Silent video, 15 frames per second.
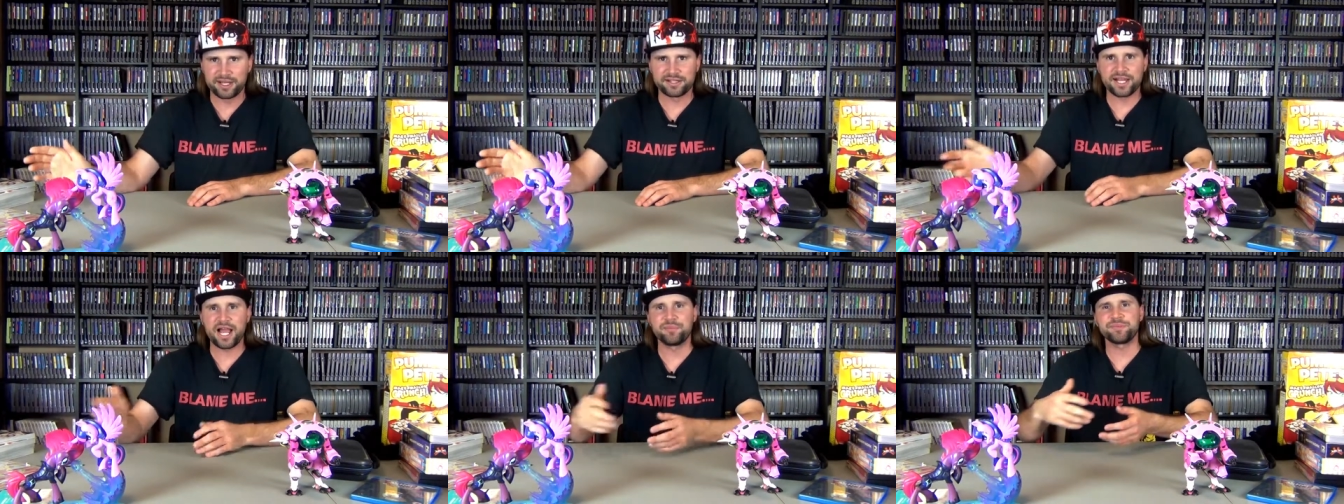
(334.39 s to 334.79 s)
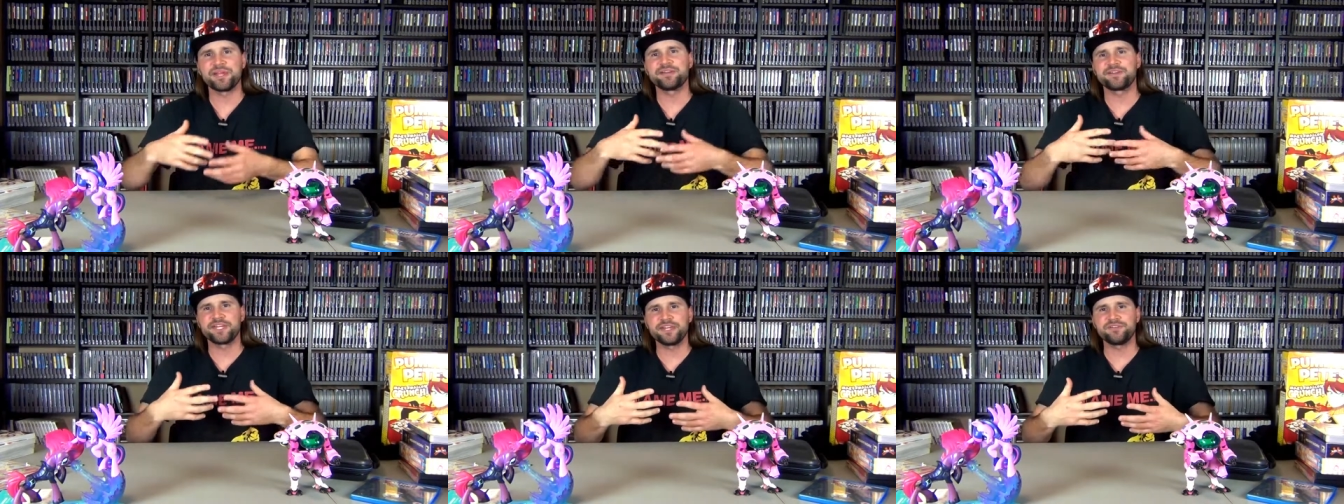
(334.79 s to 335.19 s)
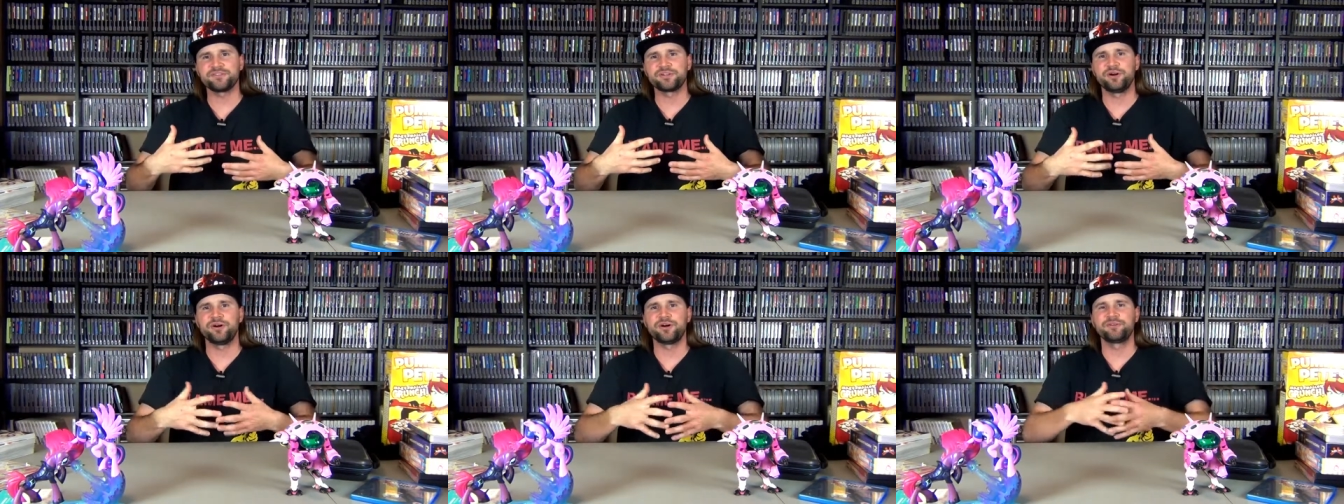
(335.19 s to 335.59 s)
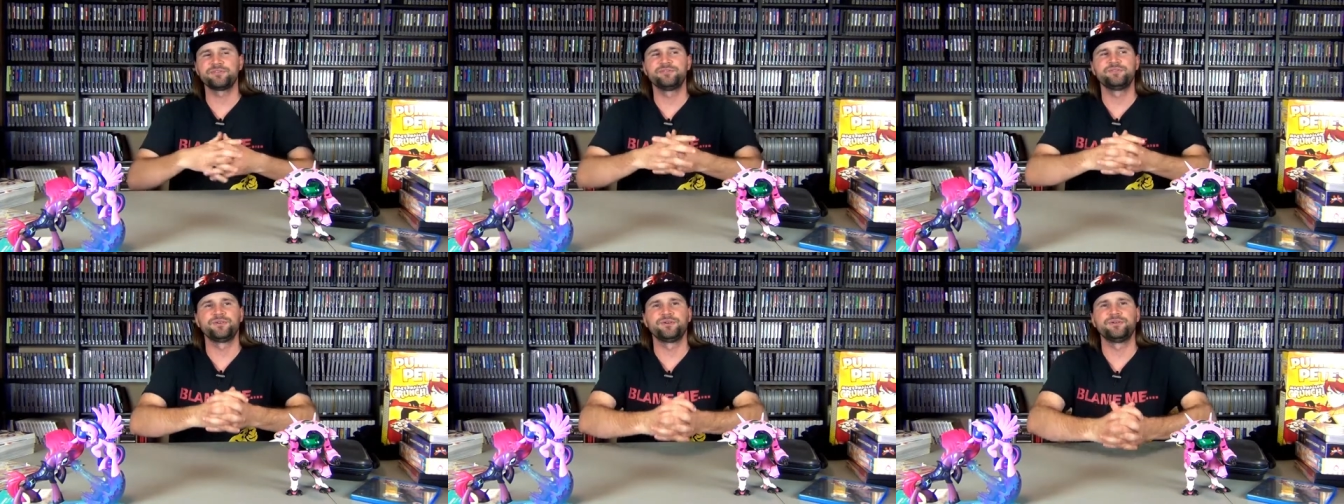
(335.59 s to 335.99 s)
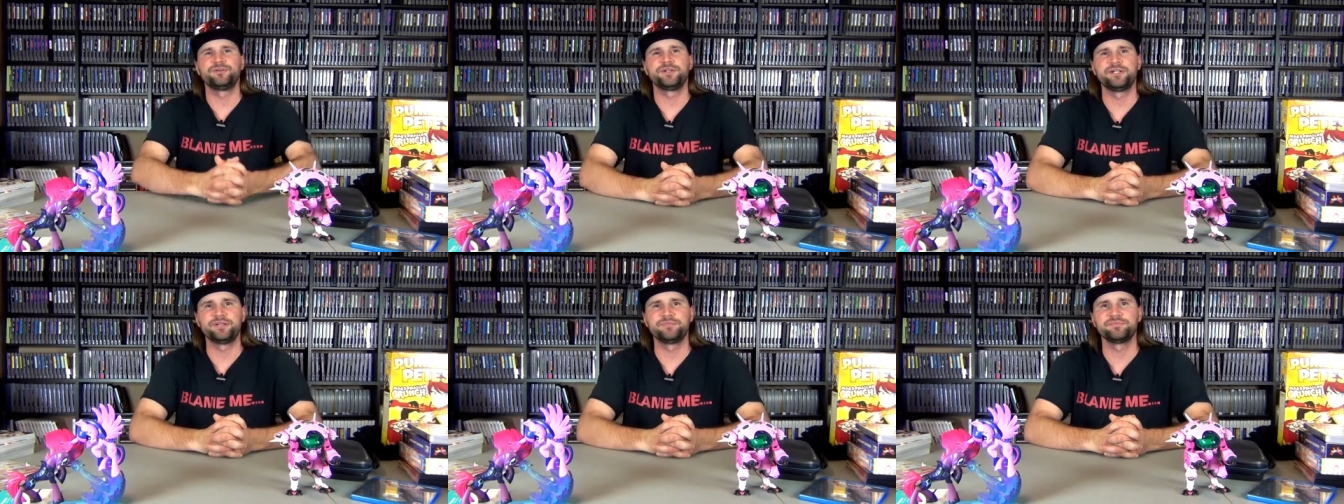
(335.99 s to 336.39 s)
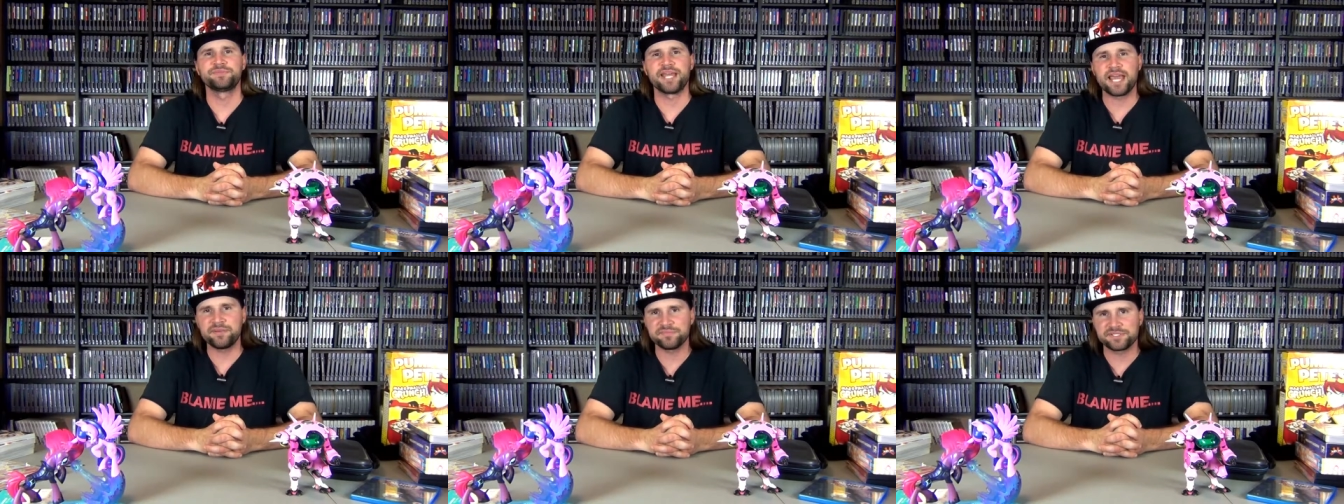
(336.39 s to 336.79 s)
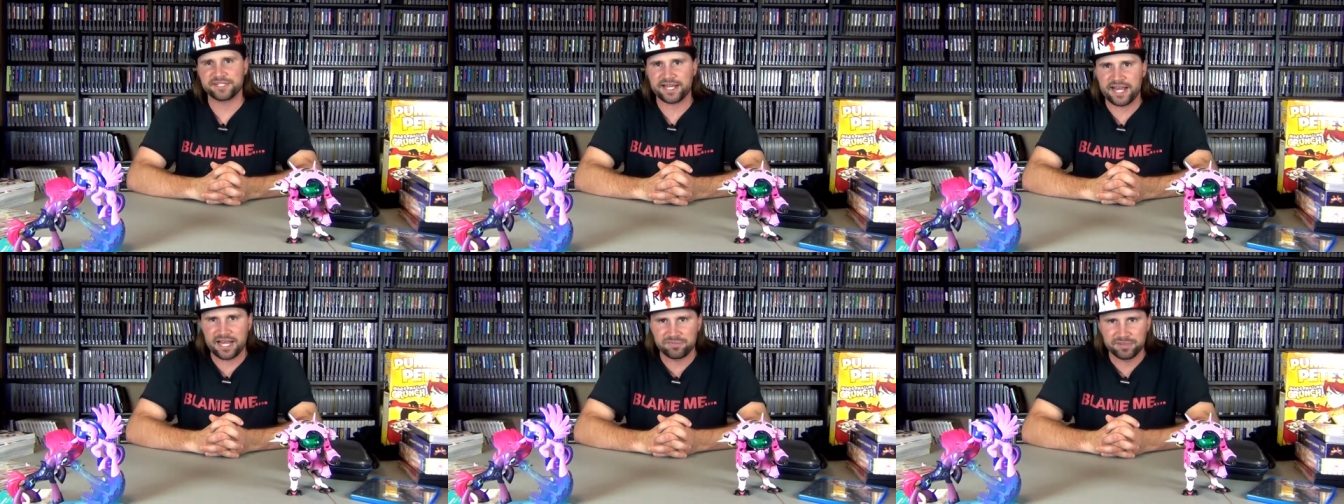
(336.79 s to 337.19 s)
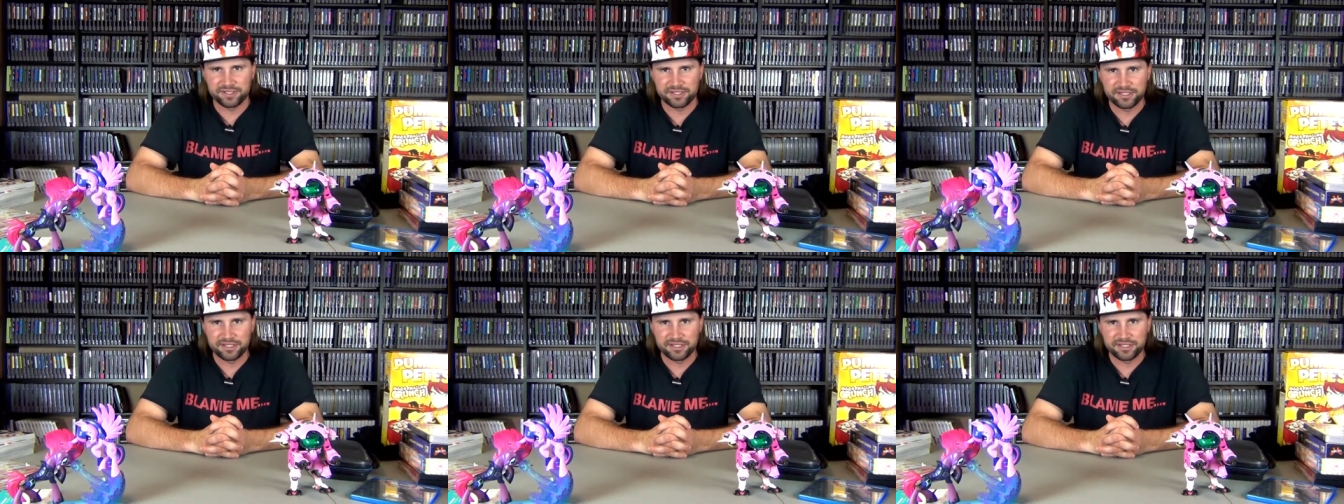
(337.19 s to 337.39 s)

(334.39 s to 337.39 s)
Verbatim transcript: got me a gift card for GameStop.